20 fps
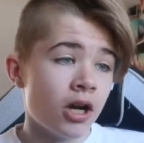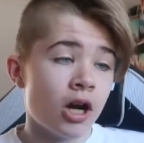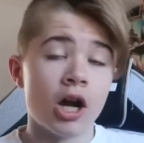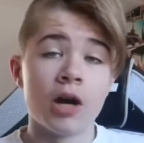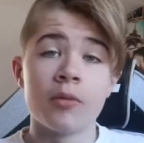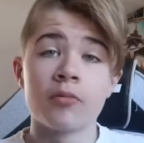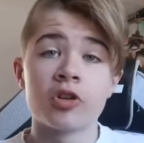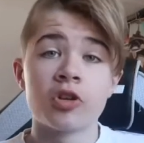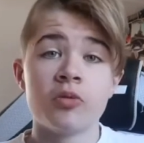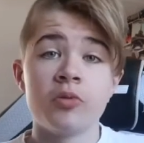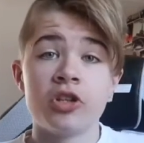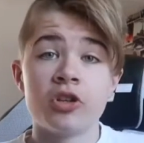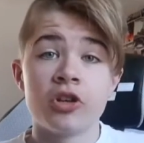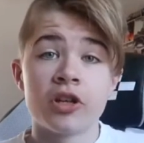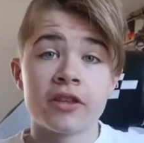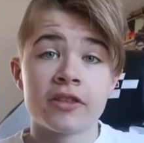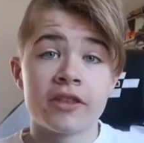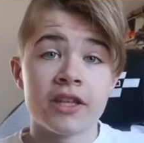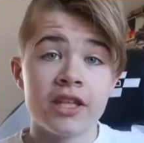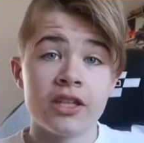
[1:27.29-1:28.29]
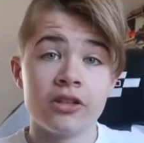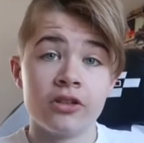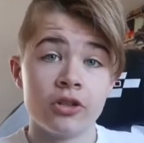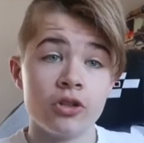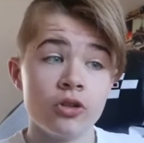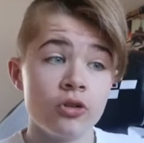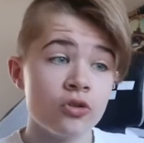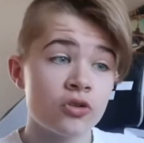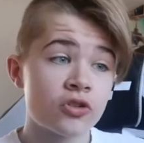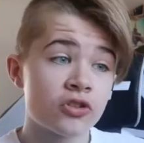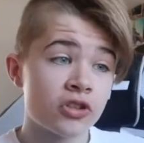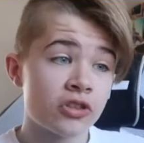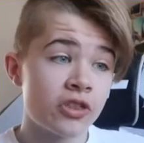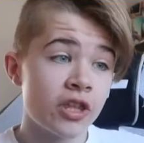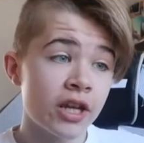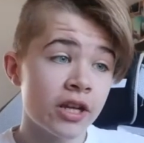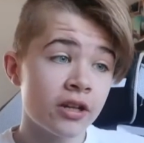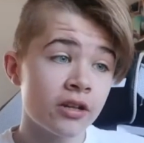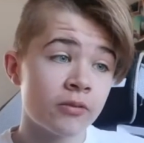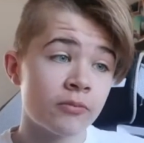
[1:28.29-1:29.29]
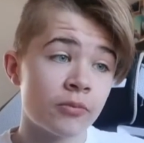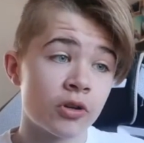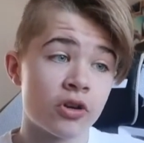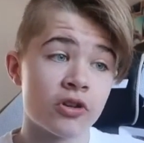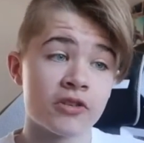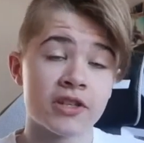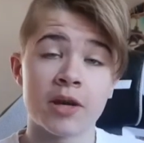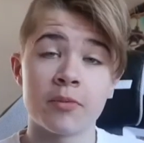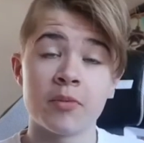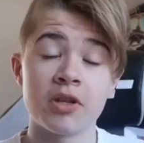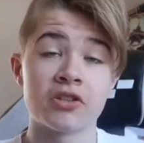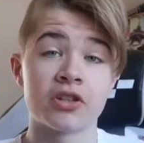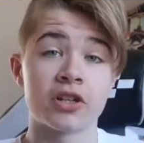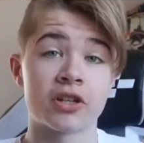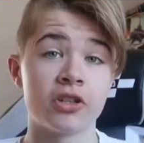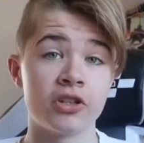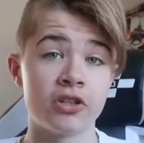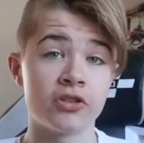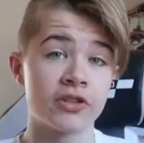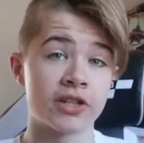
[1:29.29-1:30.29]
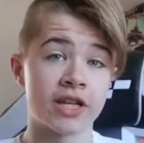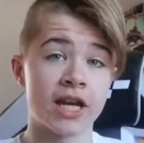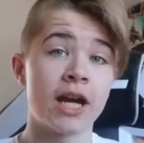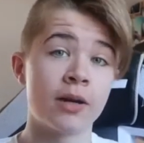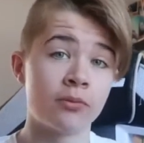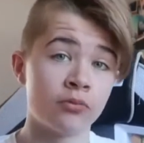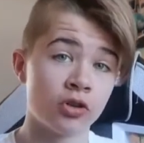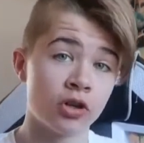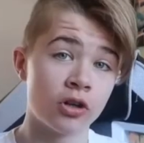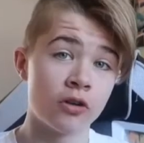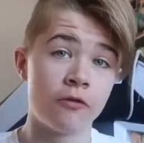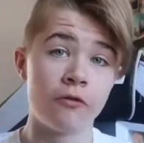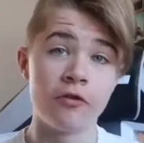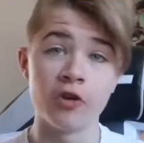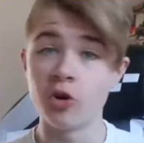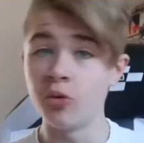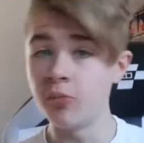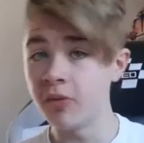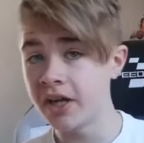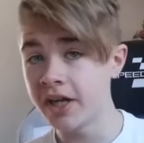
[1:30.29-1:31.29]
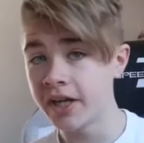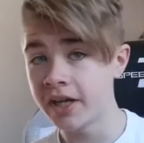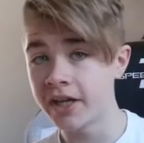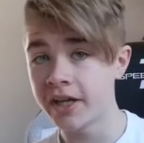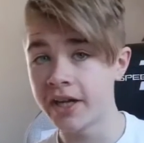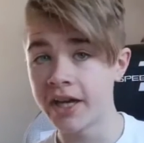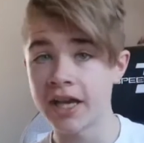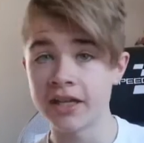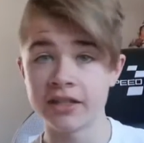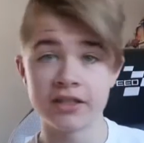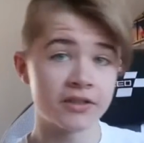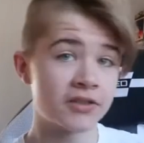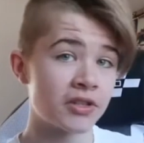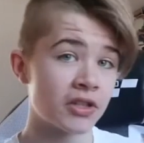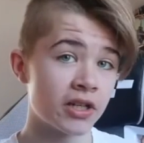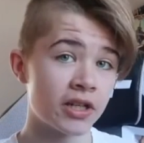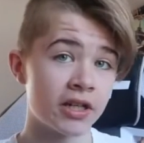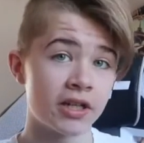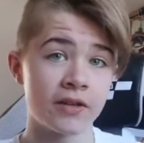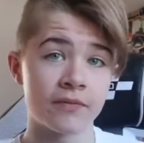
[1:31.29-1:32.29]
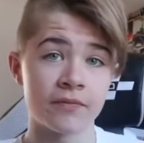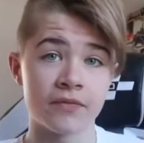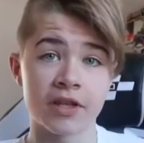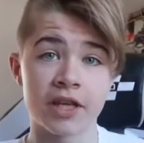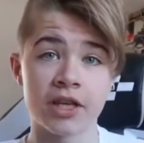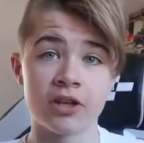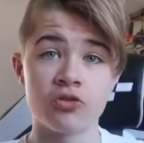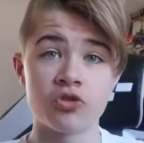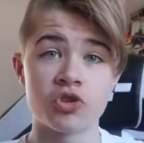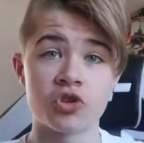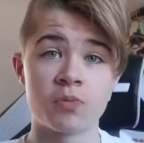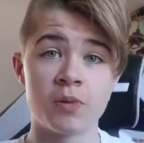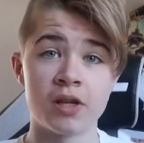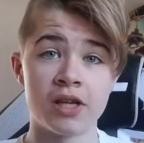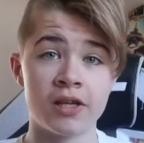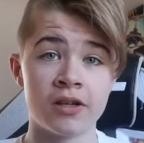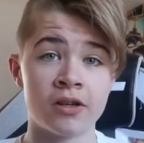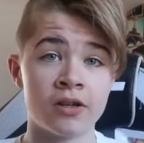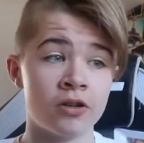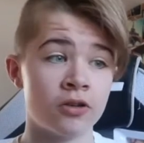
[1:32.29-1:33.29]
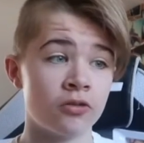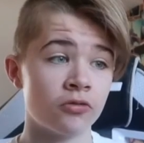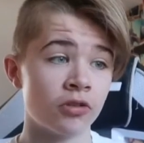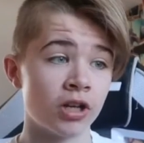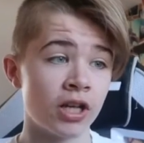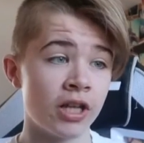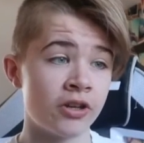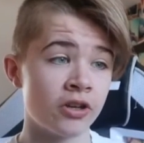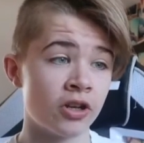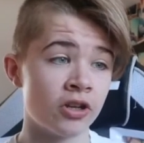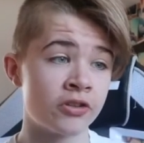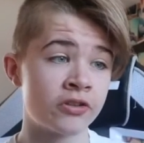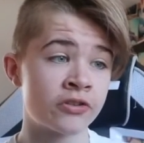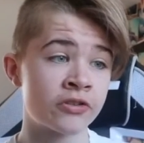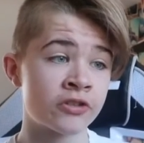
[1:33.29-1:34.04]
I'm going to be doing the news thing, because that means I can use a camera, film it, edit it, and it'll just be really good.